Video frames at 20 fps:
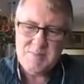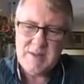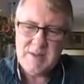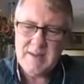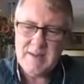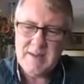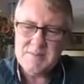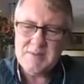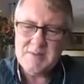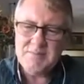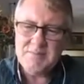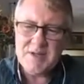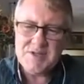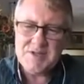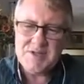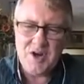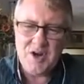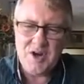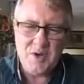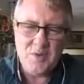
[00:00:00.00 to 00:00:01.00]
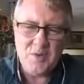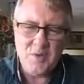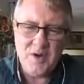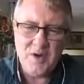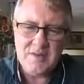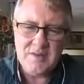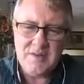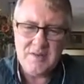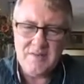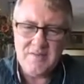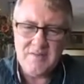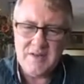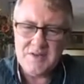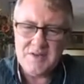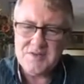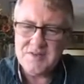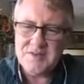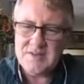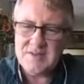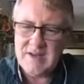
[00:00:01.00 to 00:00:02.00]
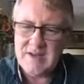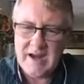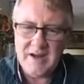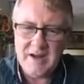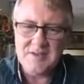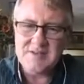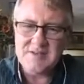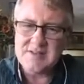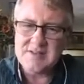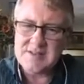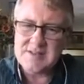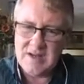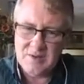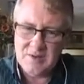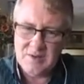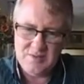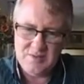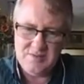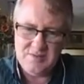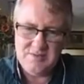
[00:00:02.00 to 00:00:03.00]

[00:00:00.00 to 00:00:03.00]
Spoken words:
becomes a bunch of hard work that eventually tires us out.